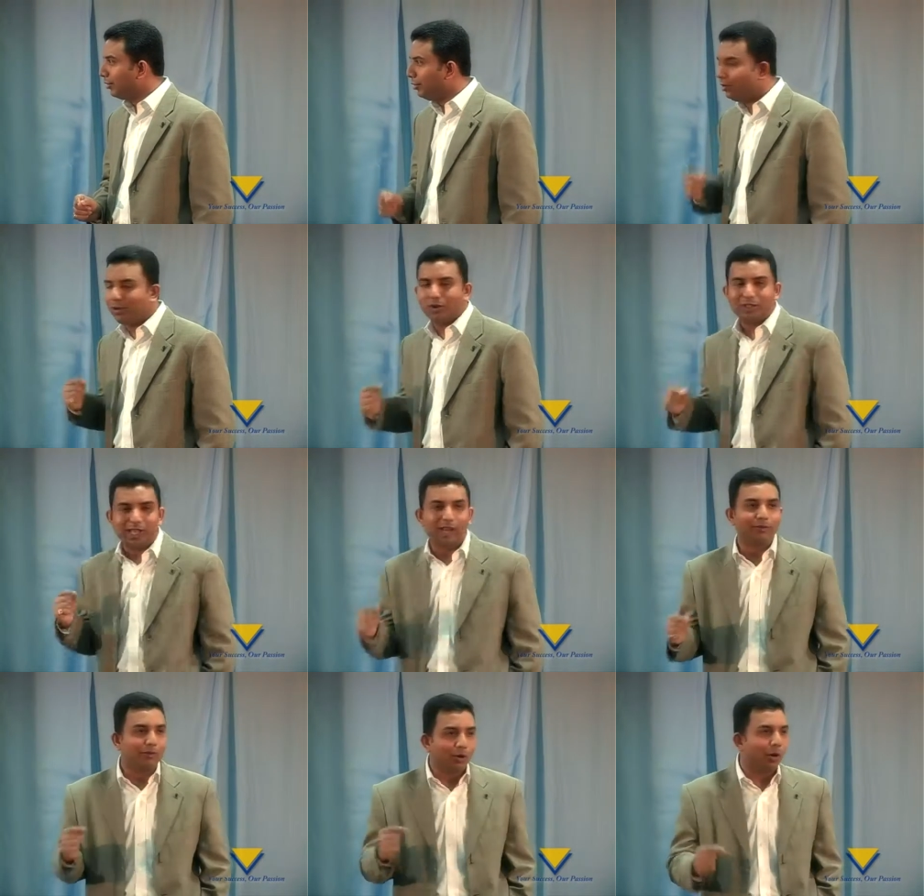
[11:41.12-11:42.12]
You
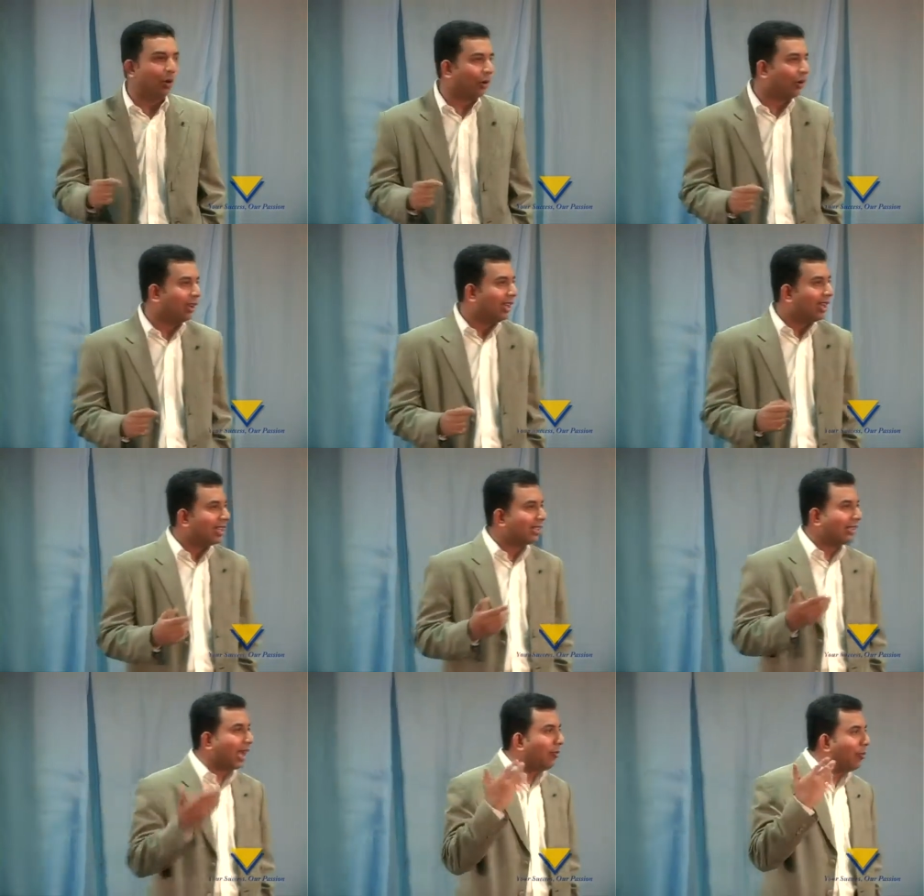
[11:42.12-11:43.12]
yourself know
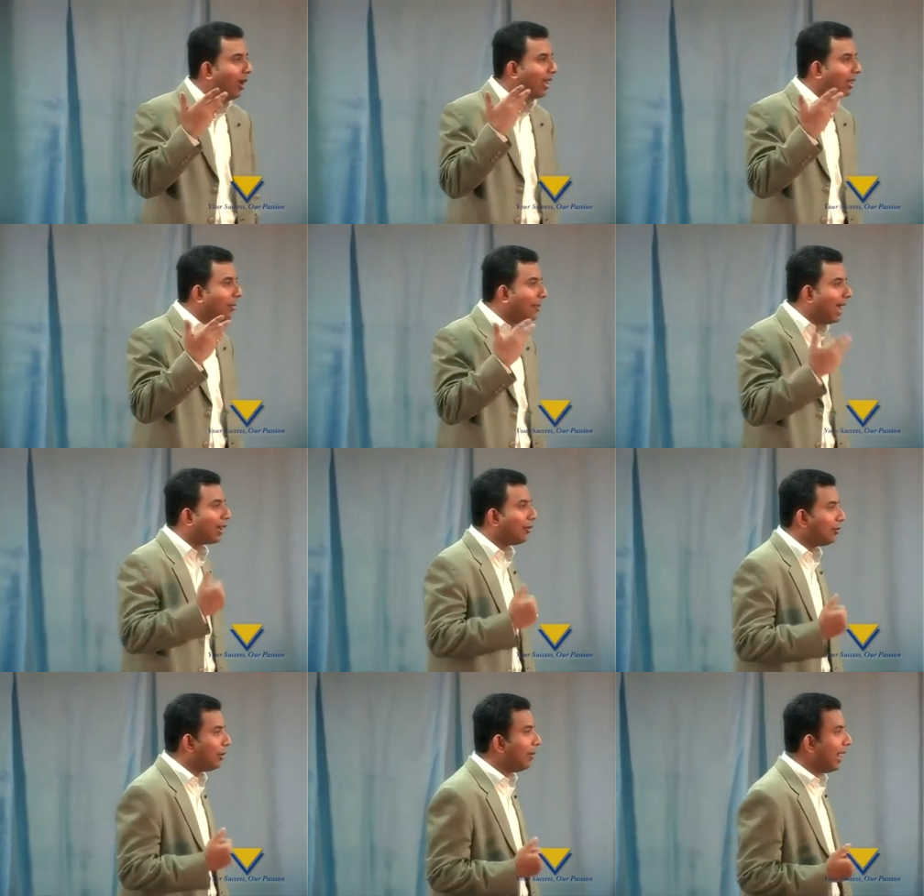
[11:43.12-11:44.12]
somewhere at the back
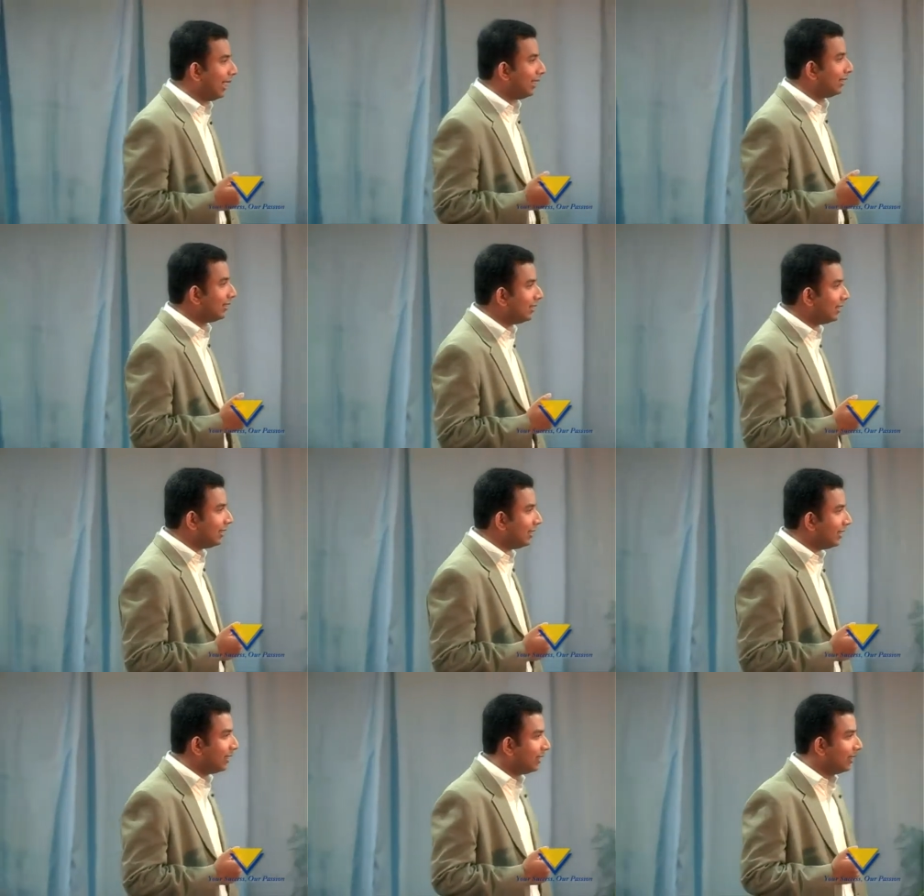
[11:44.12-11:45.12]
of your mind,
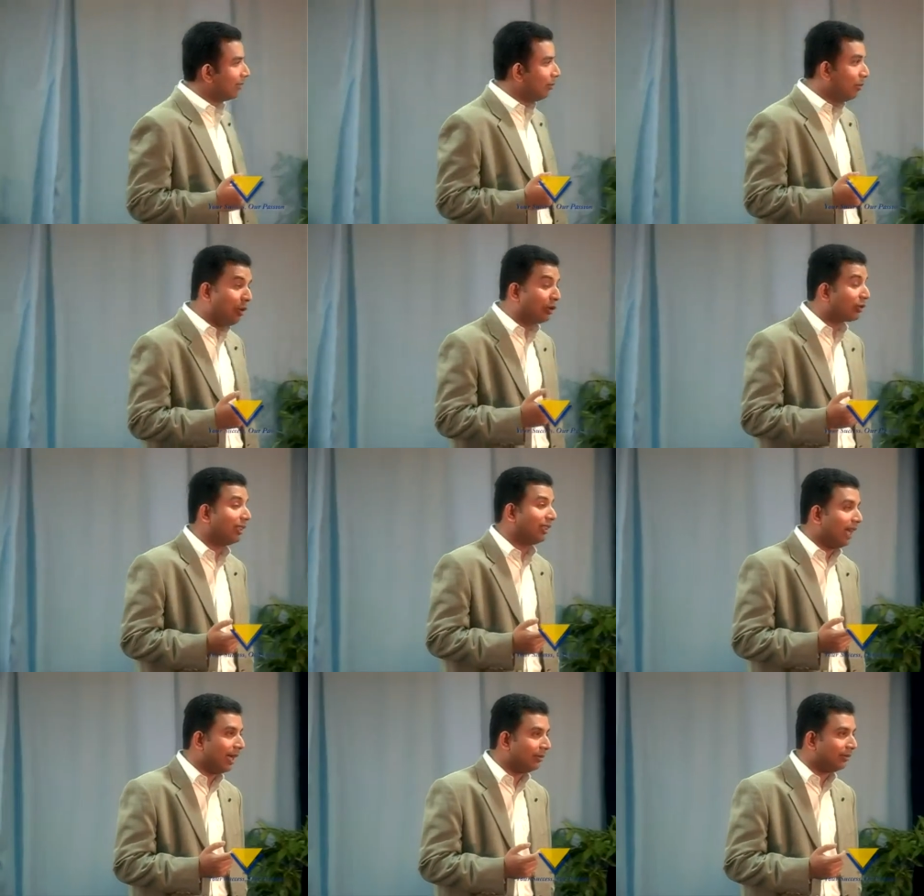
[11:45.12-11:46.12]
most of the
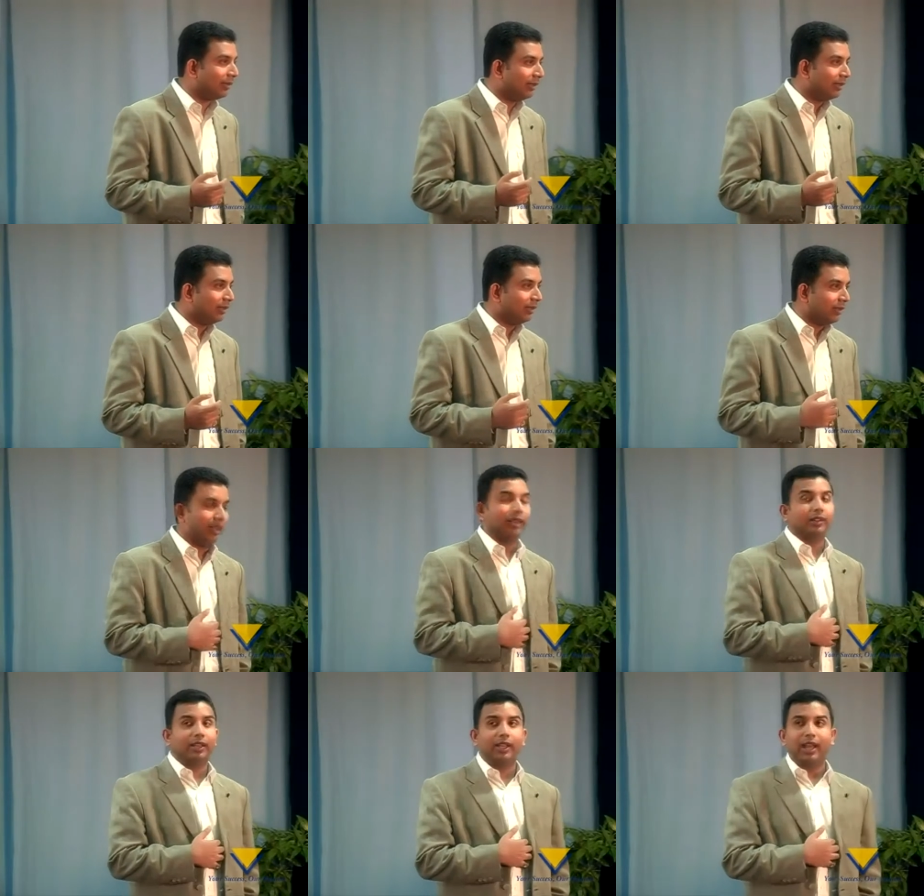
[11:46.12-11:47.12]
time, hey,
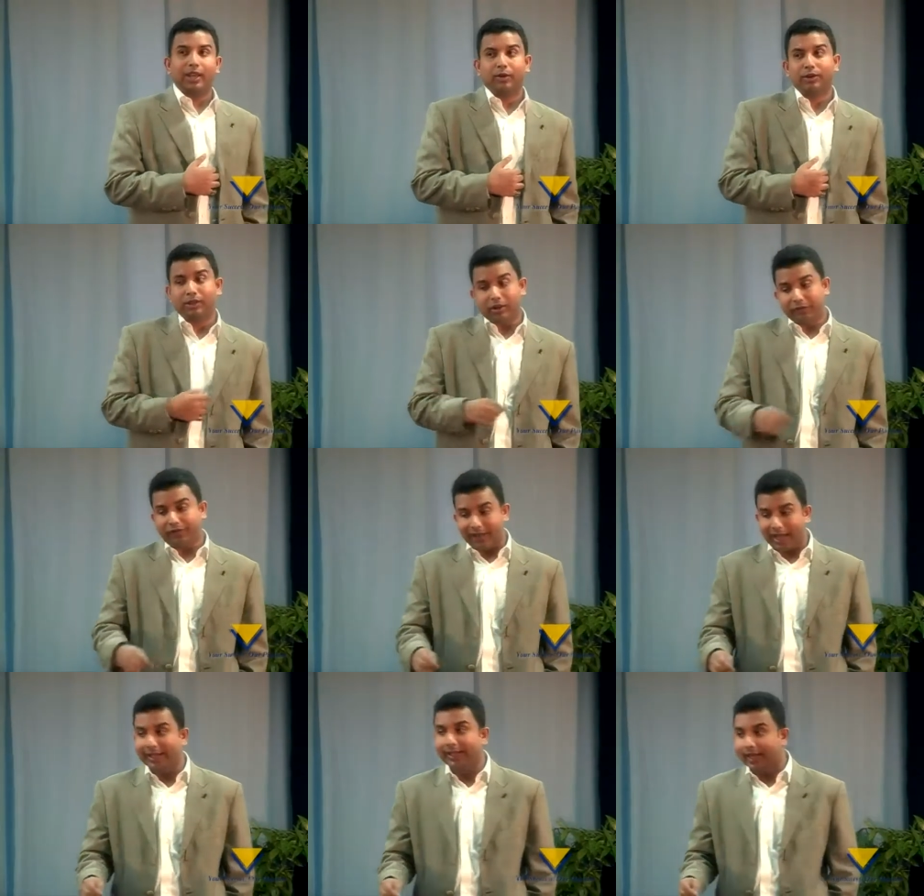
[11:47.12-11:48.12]
okay, I wrote down
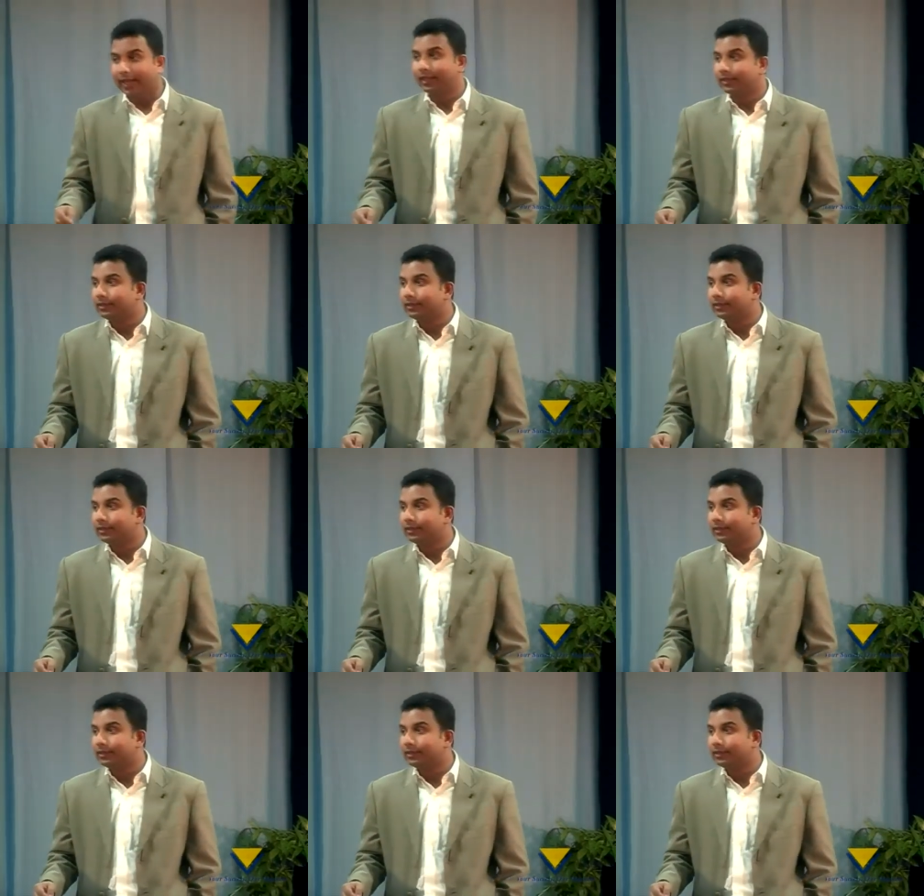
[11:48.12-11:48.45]
Ferrari lah.